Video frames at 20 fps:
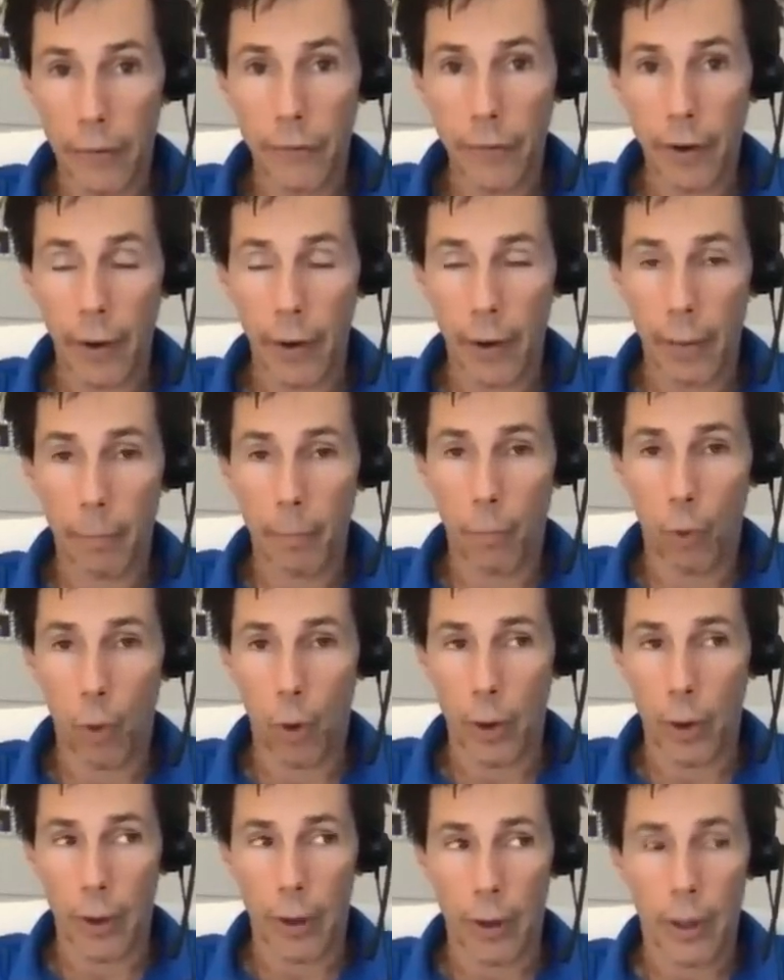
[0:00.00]
very
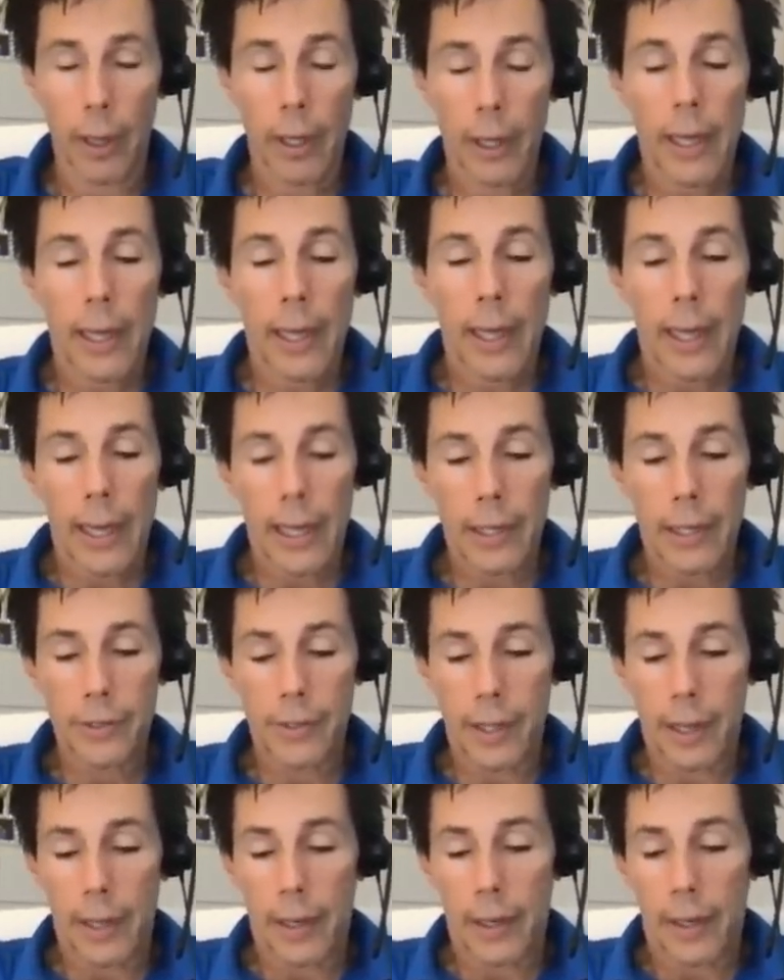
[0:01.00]
important is
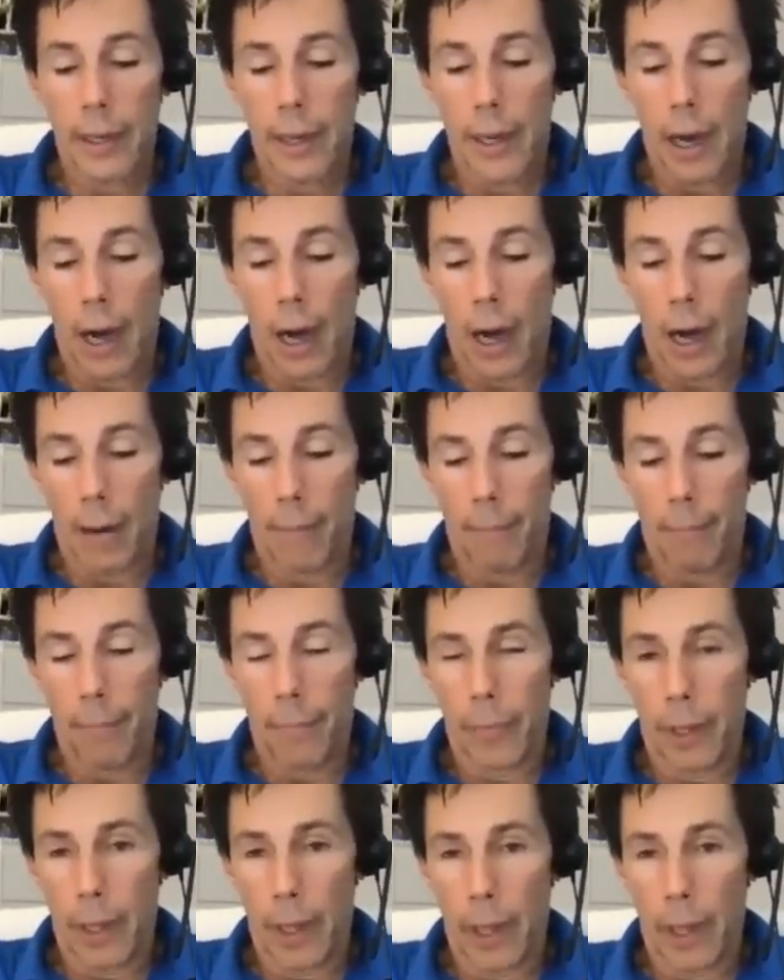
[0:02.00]
that um,